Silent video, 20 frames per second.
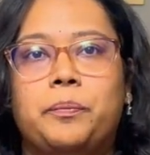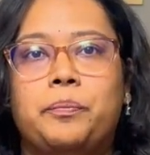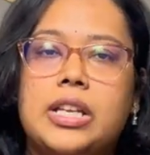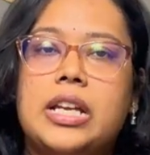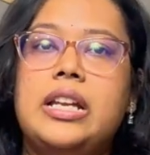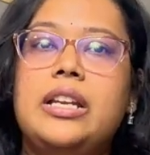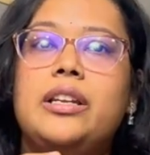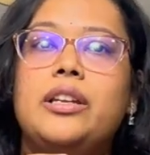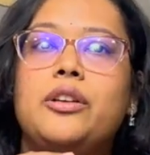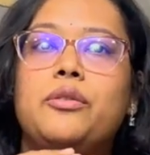
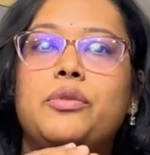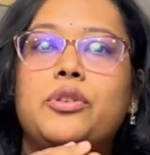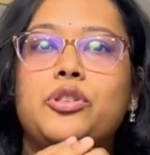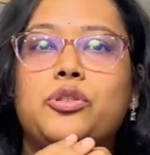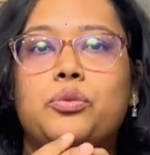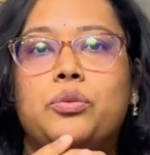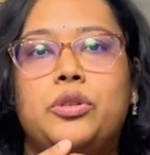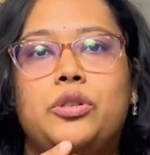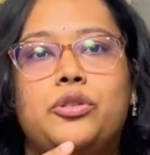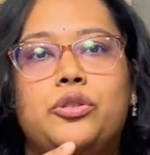
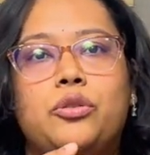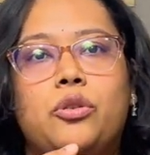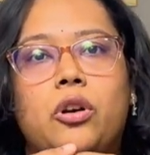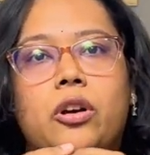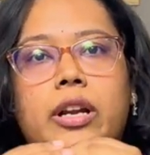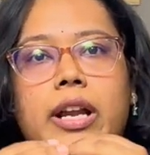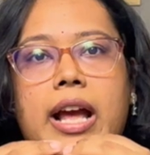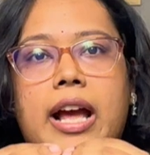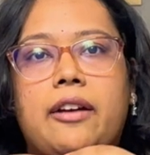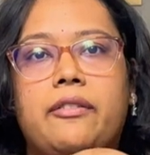Individuals who are
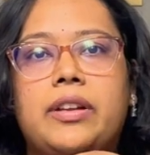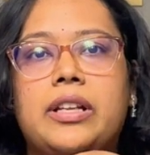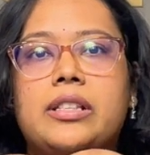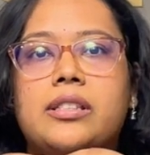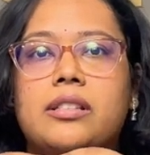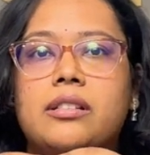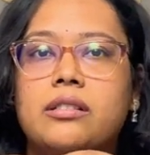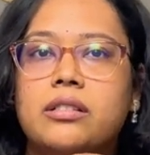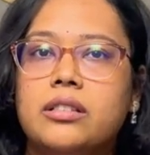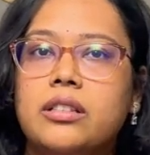having
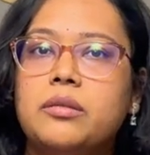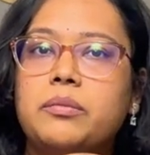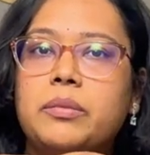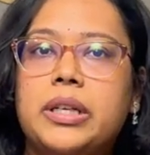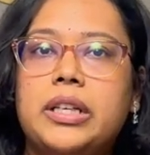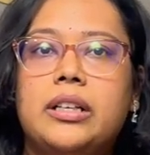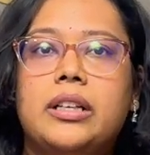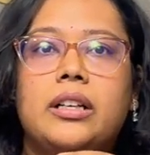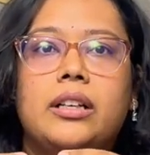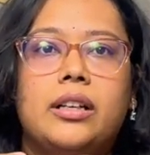certain
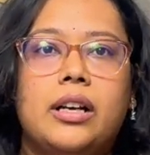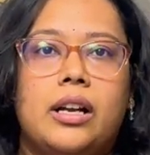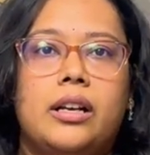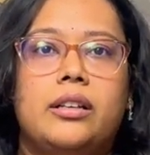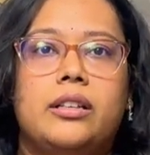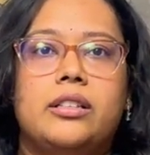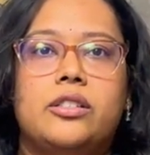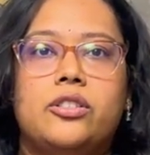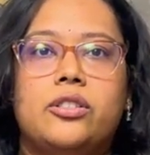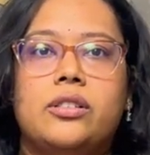medical
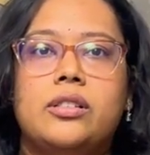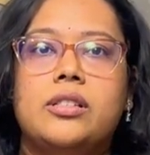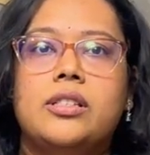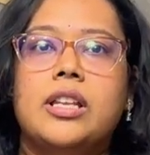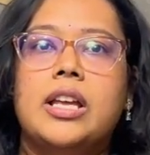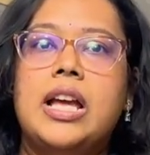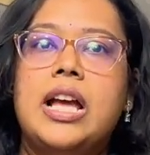conditions